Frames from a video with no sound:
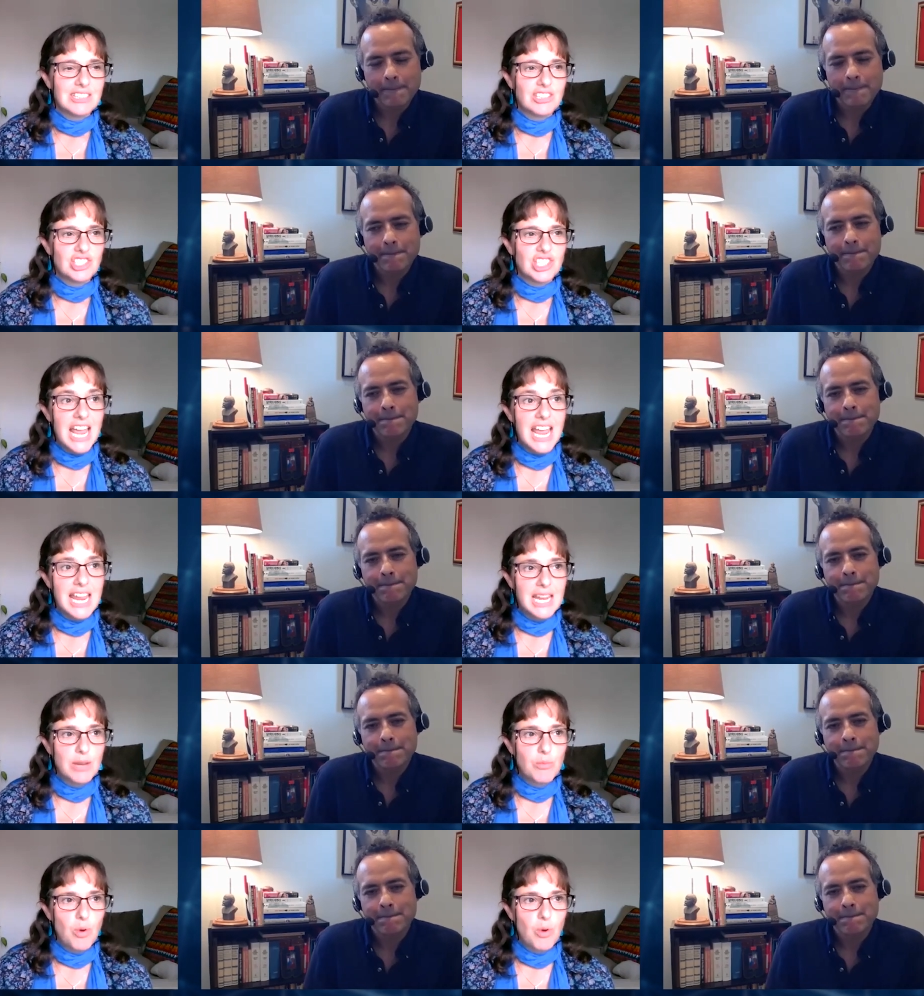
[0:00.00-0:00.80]

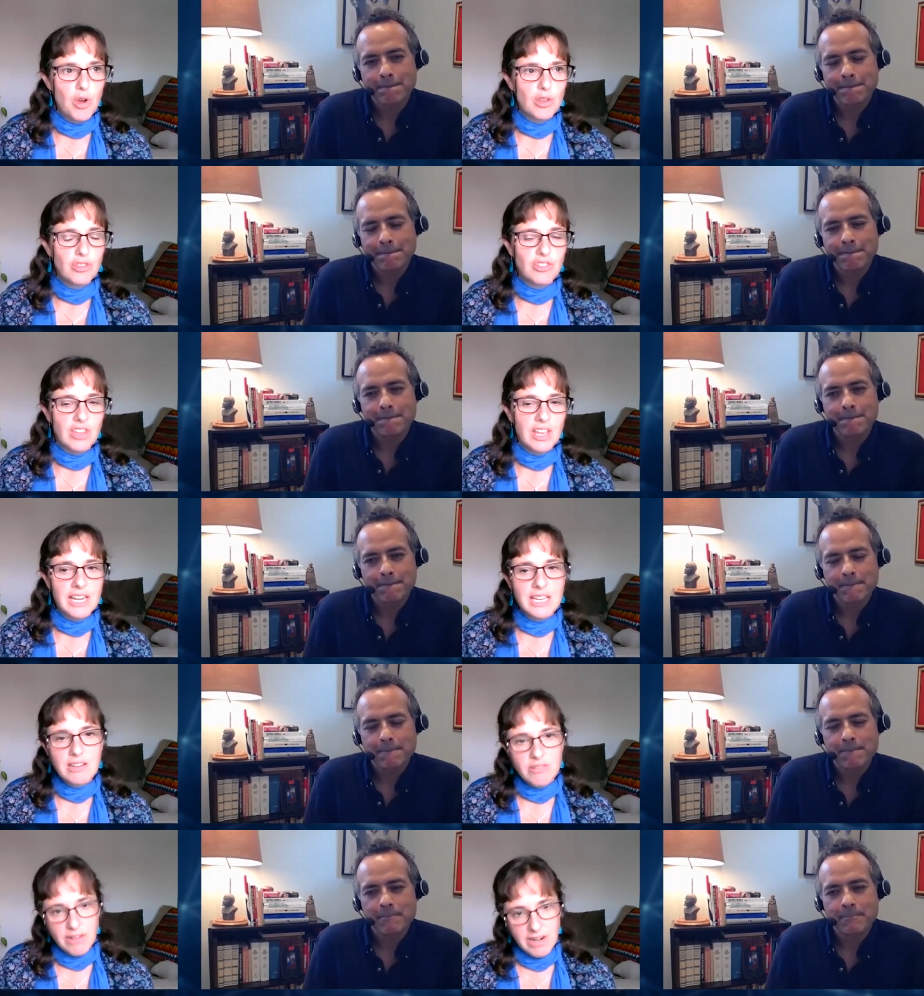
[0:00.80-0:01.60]
Speaker 1: Che was an
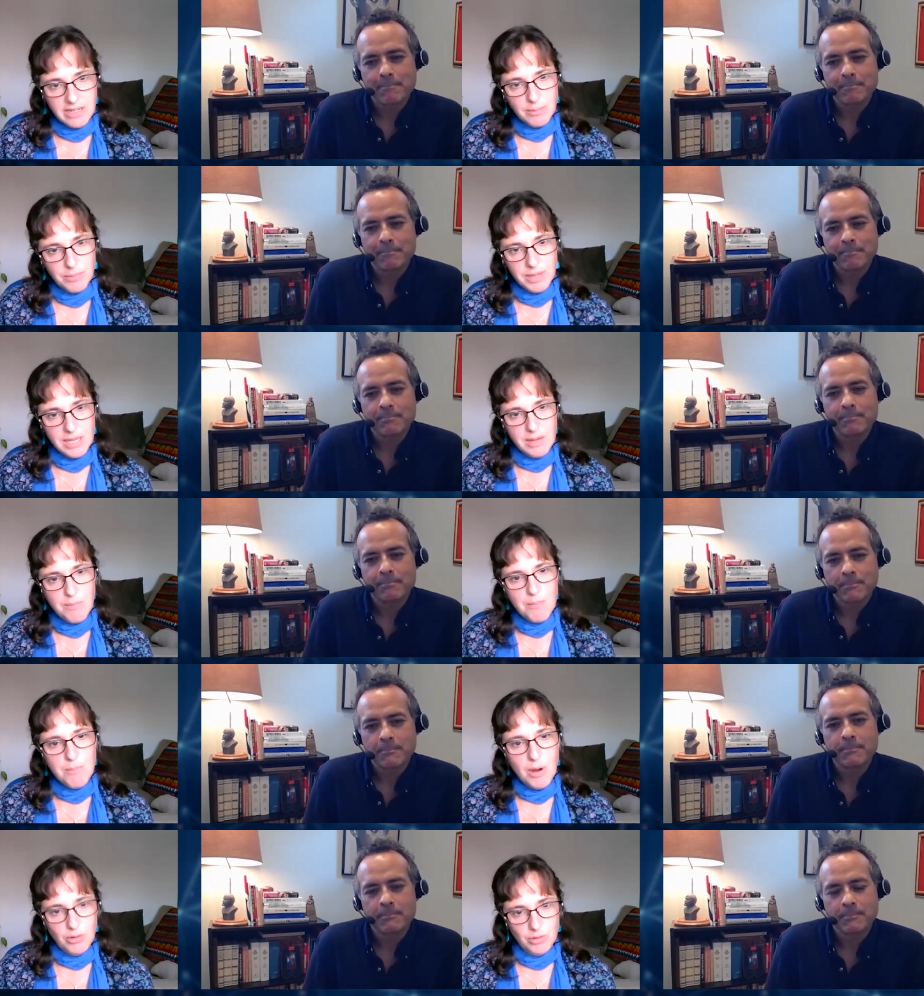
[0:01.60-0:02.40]
incredibly
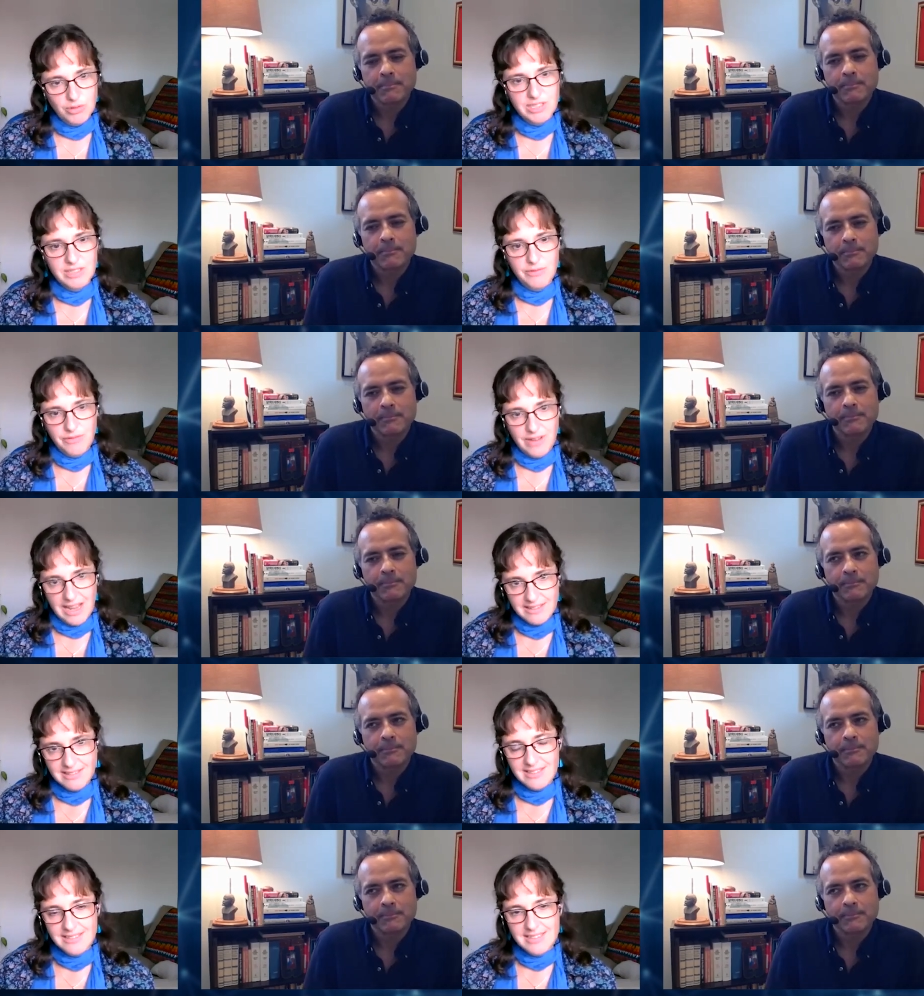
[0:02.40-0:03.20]

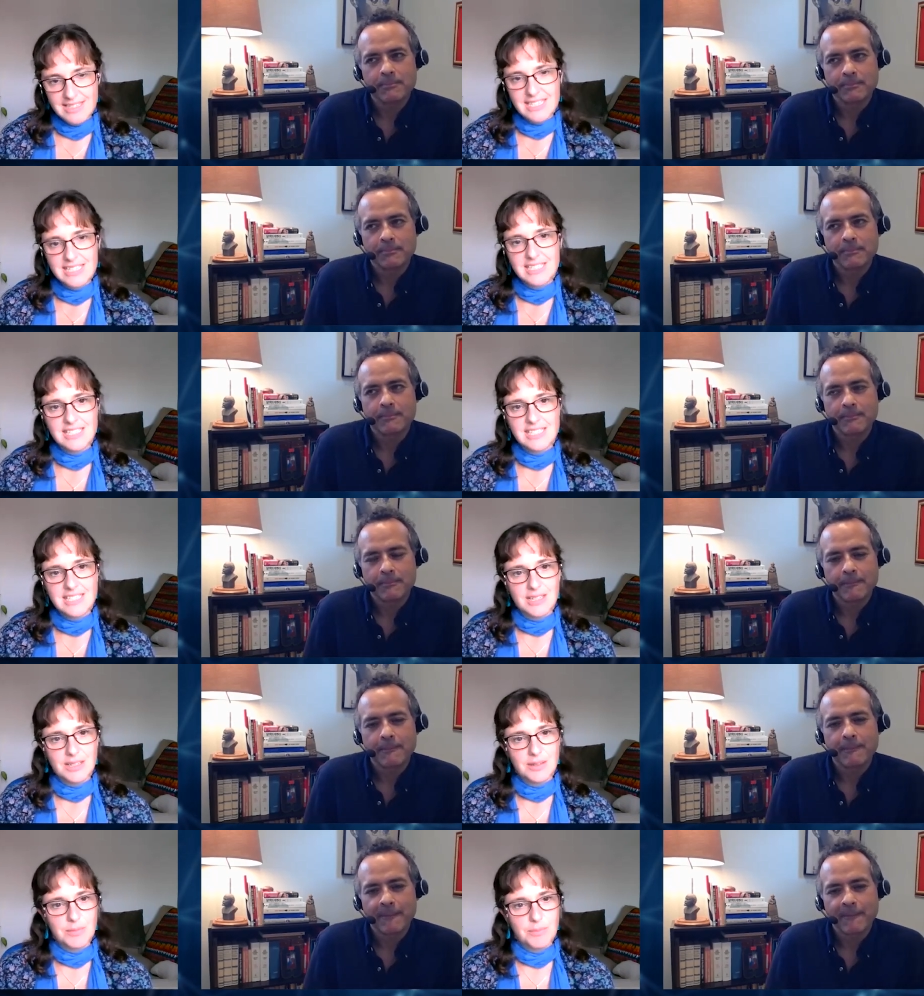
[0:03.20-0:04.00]
multifaceted
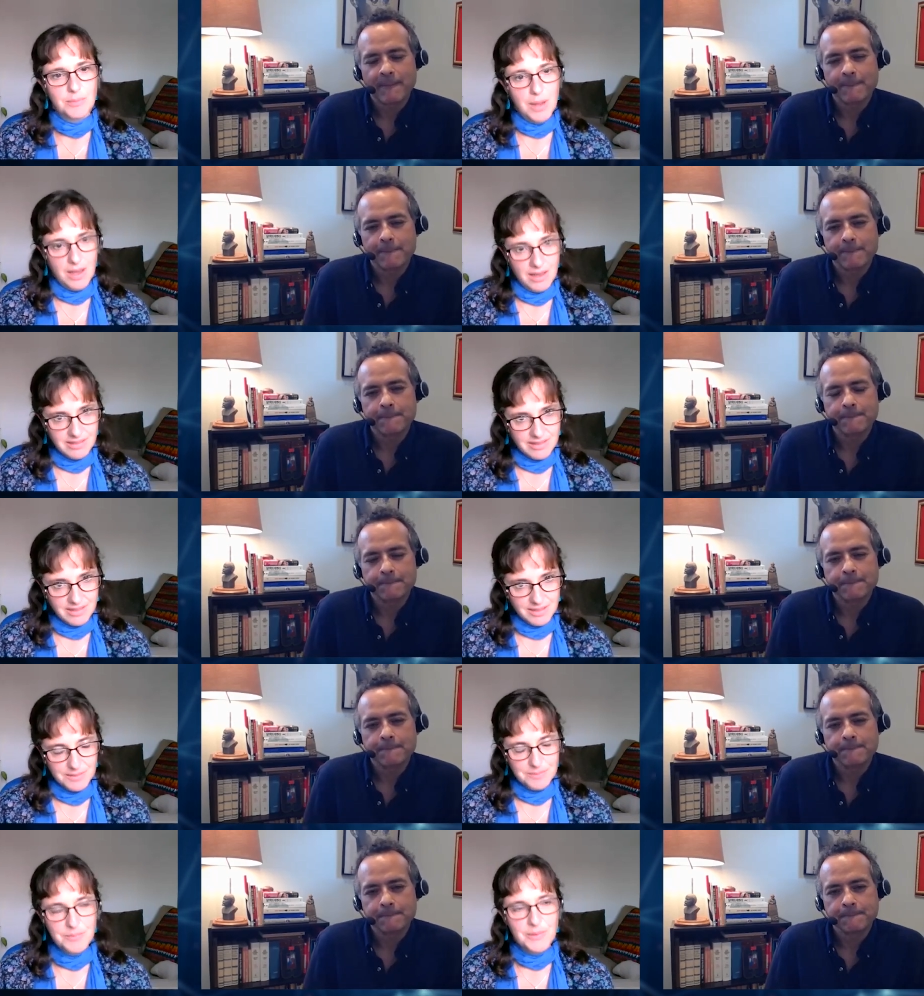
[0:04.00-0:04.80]

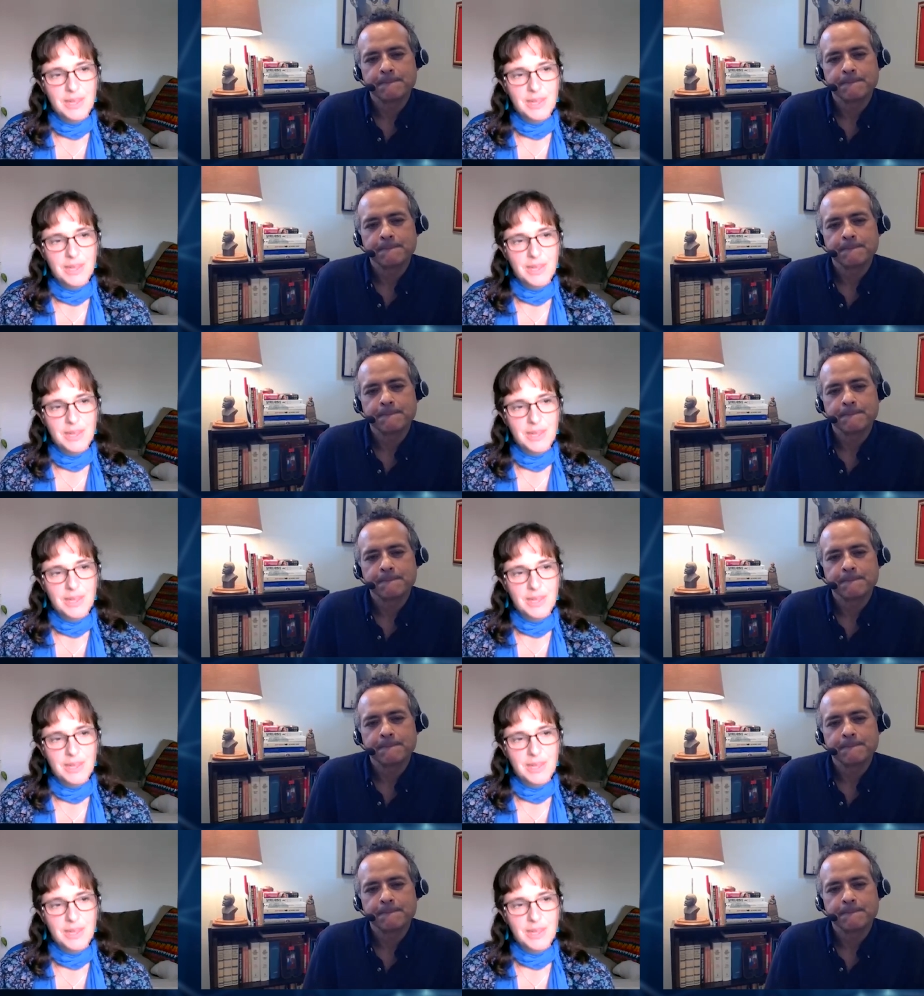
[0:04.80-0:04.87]
person.